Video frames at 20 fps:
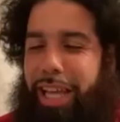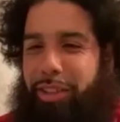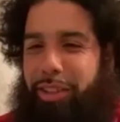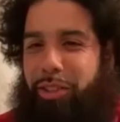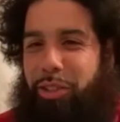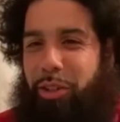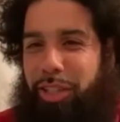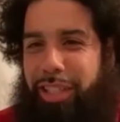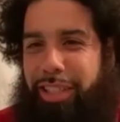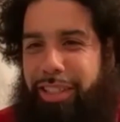the
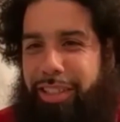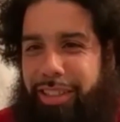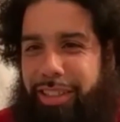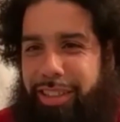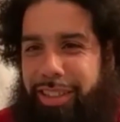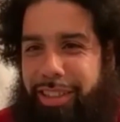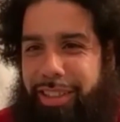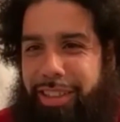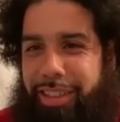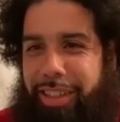toilet.
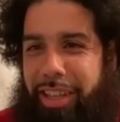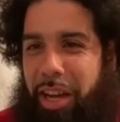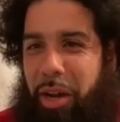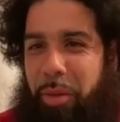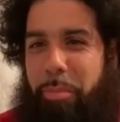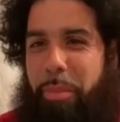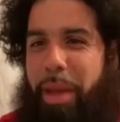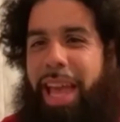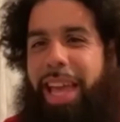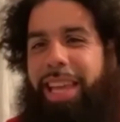Her
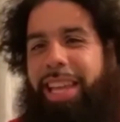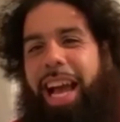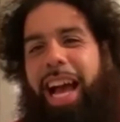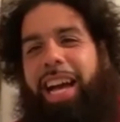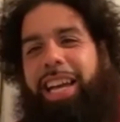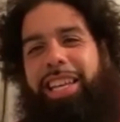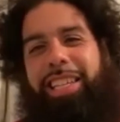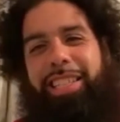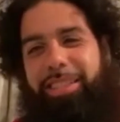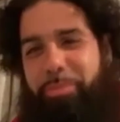man got
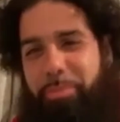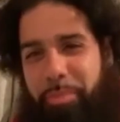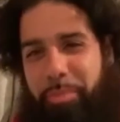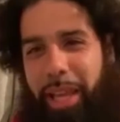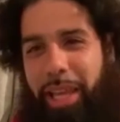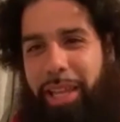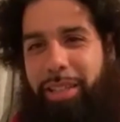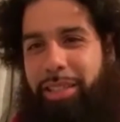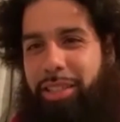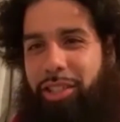his
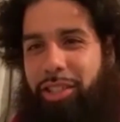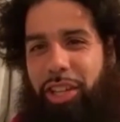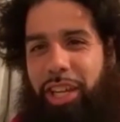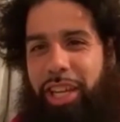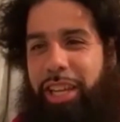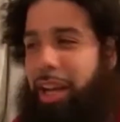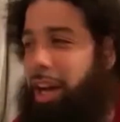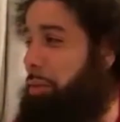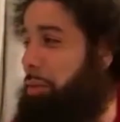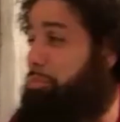
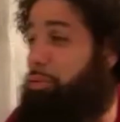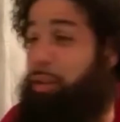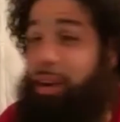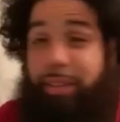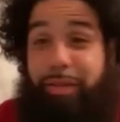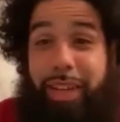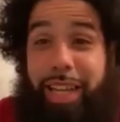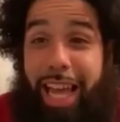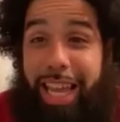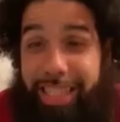shit. Her
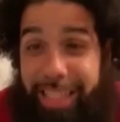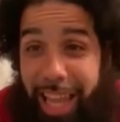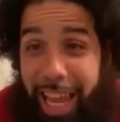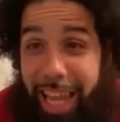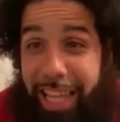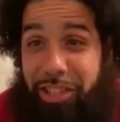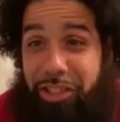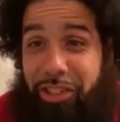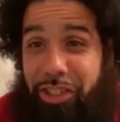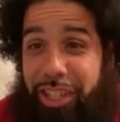brother got
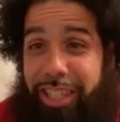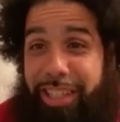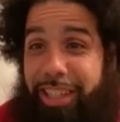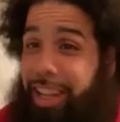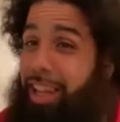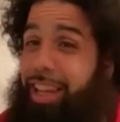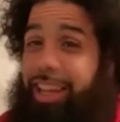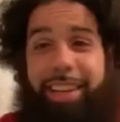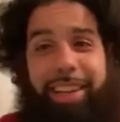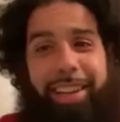that shit.
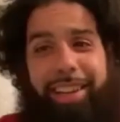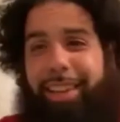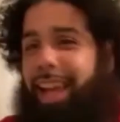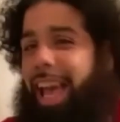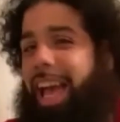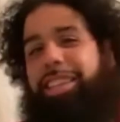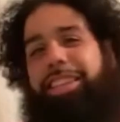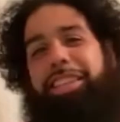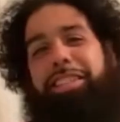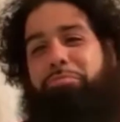
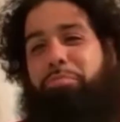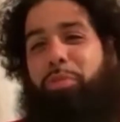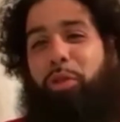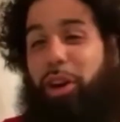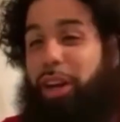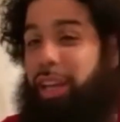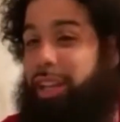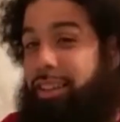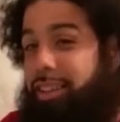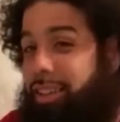At this
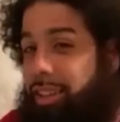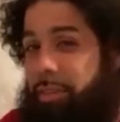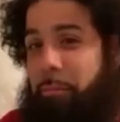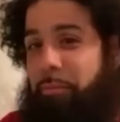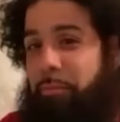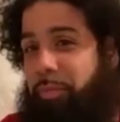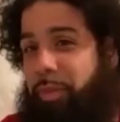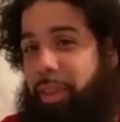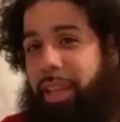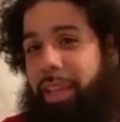point,
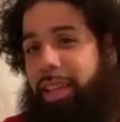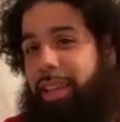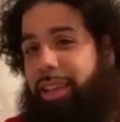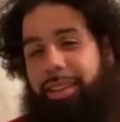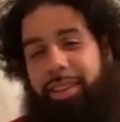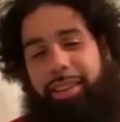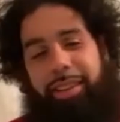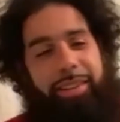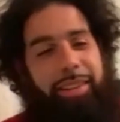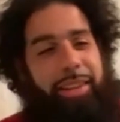
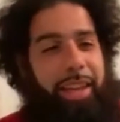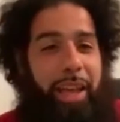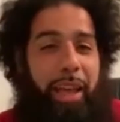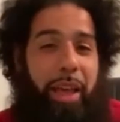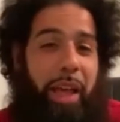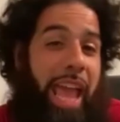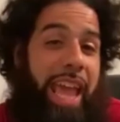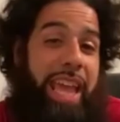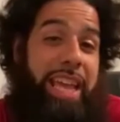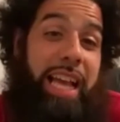
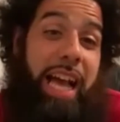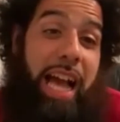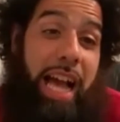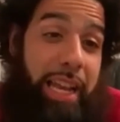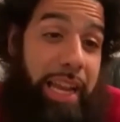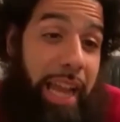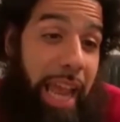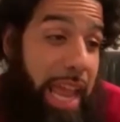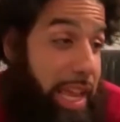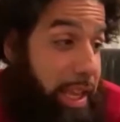
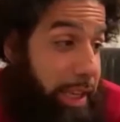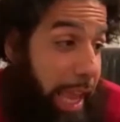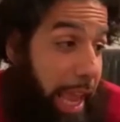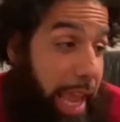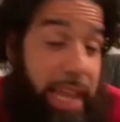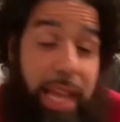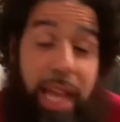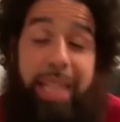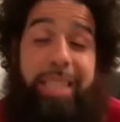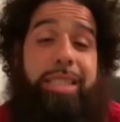Akon
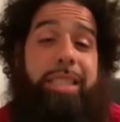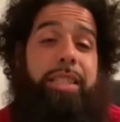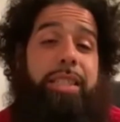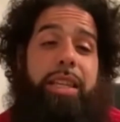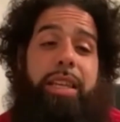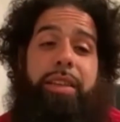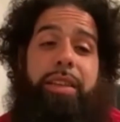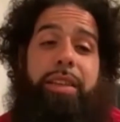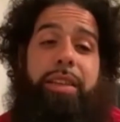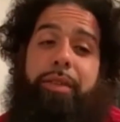shit
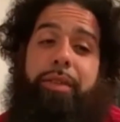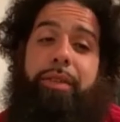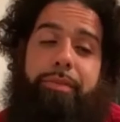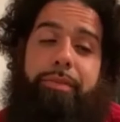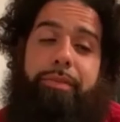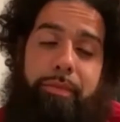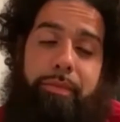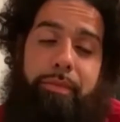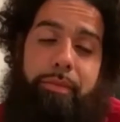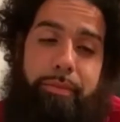it
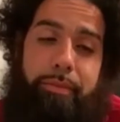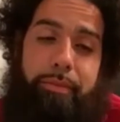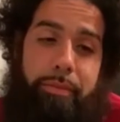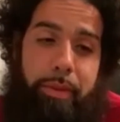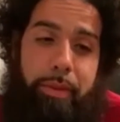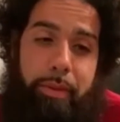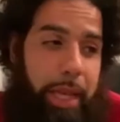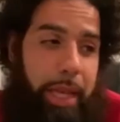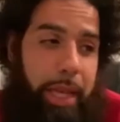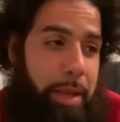
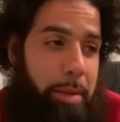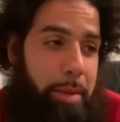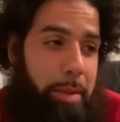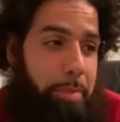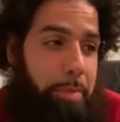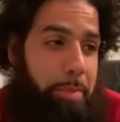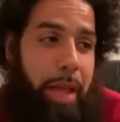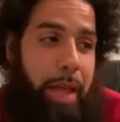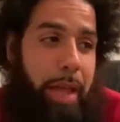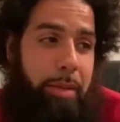didn't
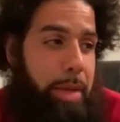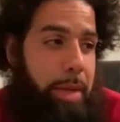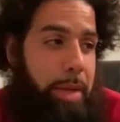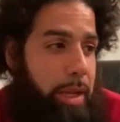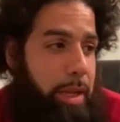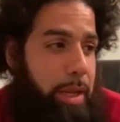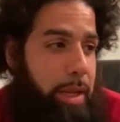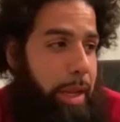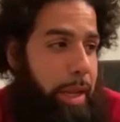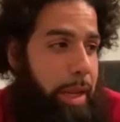bother me. It
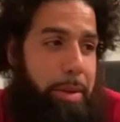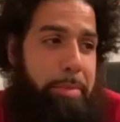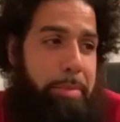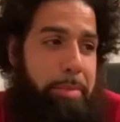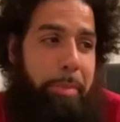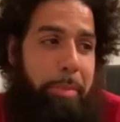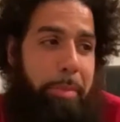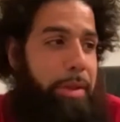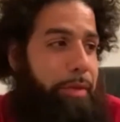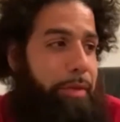didn't
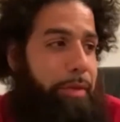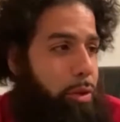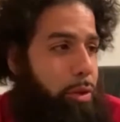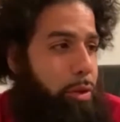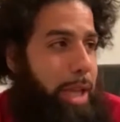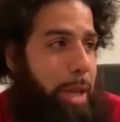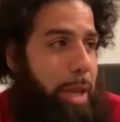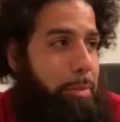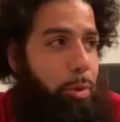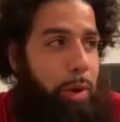make me feel no
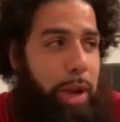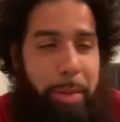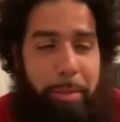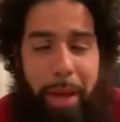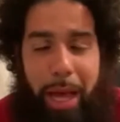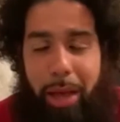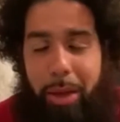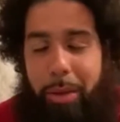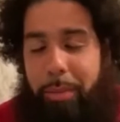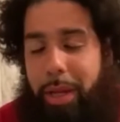type of way
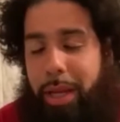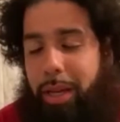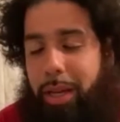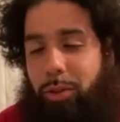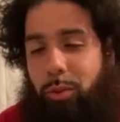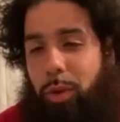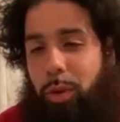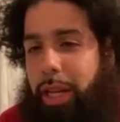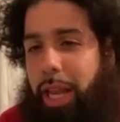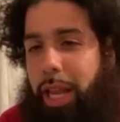about him
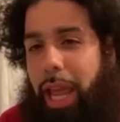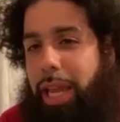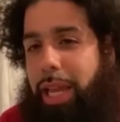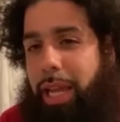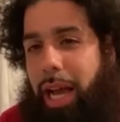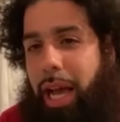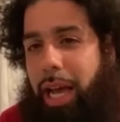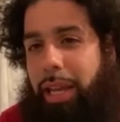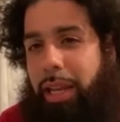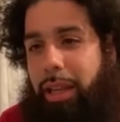because one,
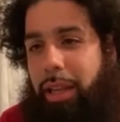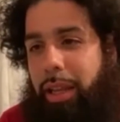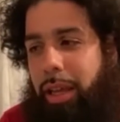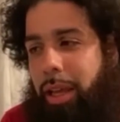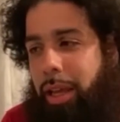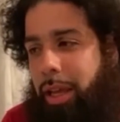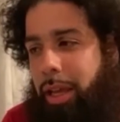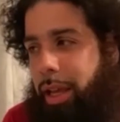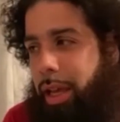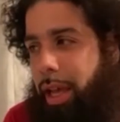Akon
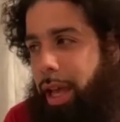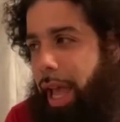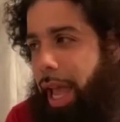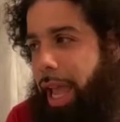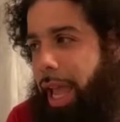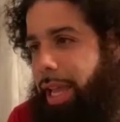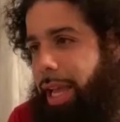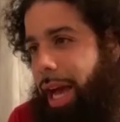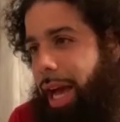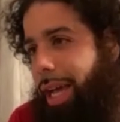
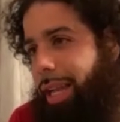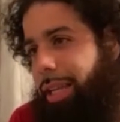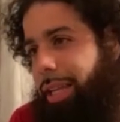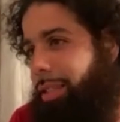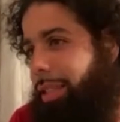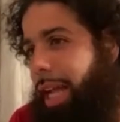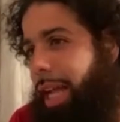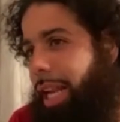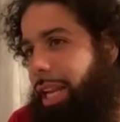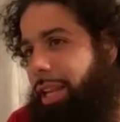is
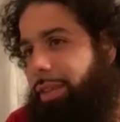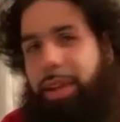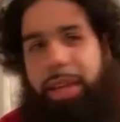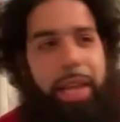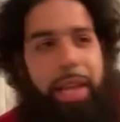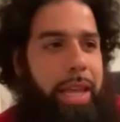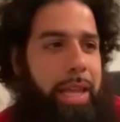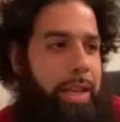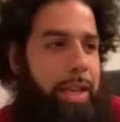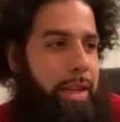not even
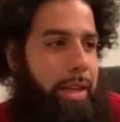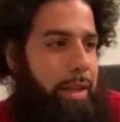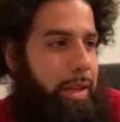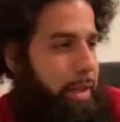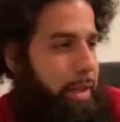in